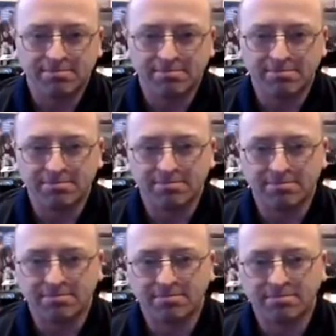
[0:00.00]

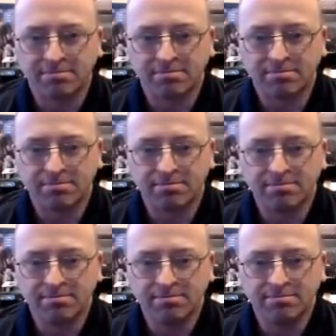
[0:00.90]

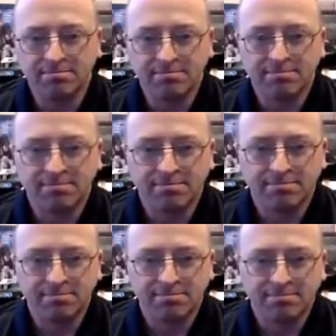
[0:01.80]

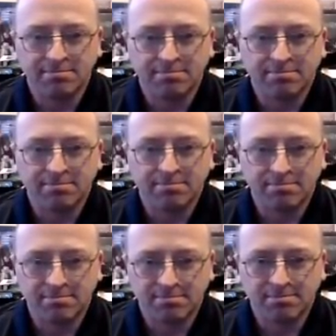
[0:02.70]

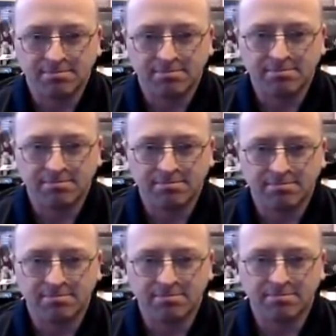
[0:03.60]

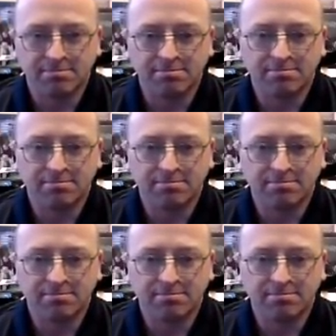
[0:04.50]
The person shown says nothing.